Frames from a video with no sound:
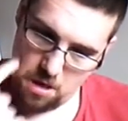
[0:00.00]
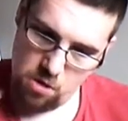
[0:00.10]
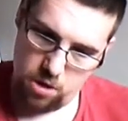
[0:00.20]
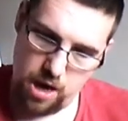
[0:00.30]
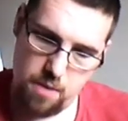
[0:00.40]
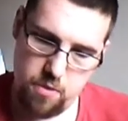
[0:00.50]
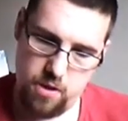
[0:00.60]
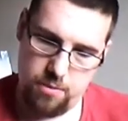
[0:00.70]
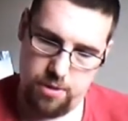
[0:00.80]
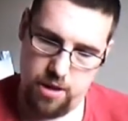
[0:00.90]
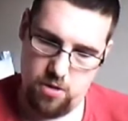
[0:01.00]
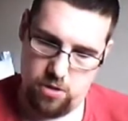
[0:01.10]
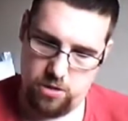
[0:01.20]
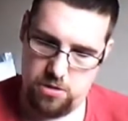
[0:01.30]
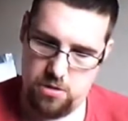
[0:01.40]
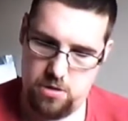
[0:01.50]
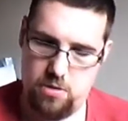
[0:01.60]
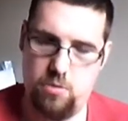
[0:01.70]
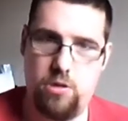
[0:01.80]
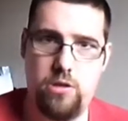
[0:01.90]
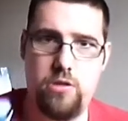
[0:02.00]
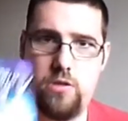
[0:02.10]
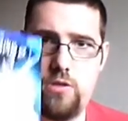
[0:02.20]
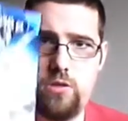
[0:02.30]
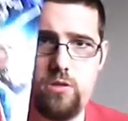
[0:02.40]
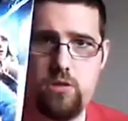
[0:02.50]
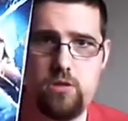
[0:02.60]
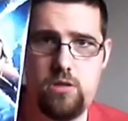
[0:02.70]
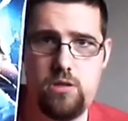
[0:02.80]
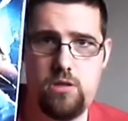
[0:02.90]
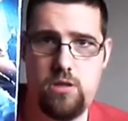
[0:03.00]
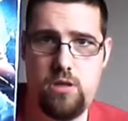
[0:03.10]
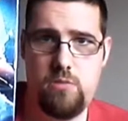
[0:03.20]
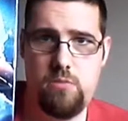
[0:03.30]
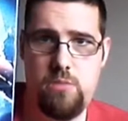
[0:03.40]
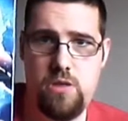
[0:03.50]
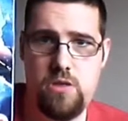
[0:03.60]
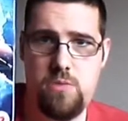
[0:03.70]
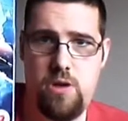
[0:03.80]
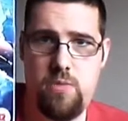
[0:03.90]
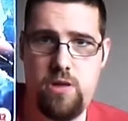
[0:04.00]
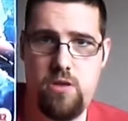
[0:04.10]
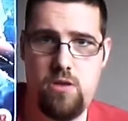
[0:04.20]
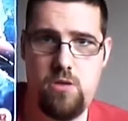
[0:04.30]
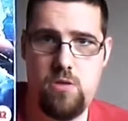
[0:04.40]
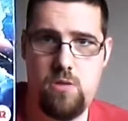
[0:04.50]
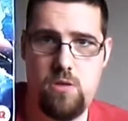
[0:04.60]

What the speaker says: on Amazon, a pre-order, was Amazing Spider-Man 2.